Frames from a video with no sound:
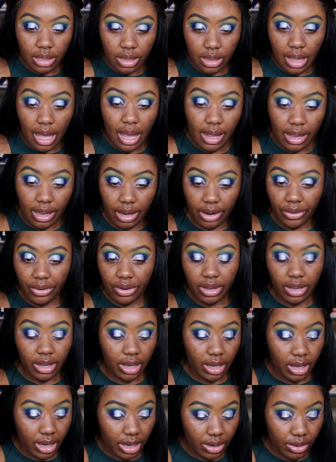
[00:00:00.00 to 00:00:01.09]
that
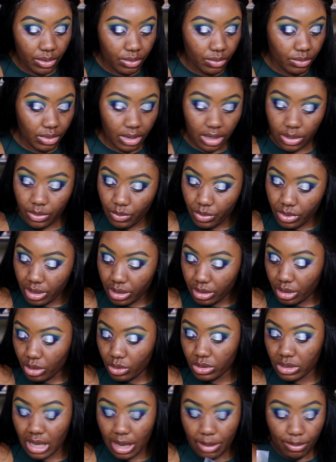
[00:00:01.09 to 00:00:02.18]
area, I don't want to
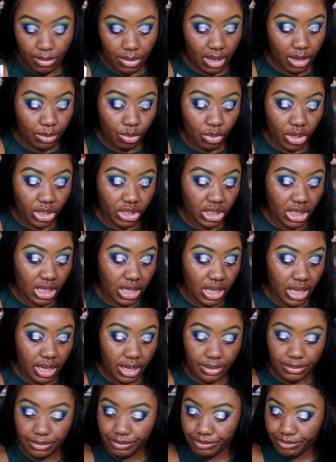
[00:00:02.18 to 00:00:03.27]
use that big brush and
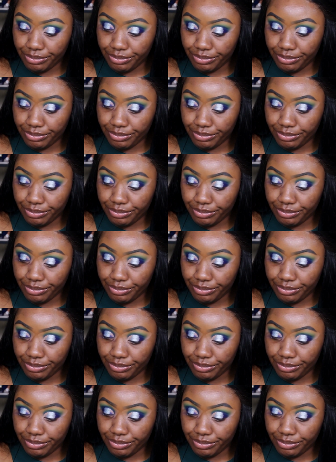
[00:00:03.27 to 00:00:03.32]
then,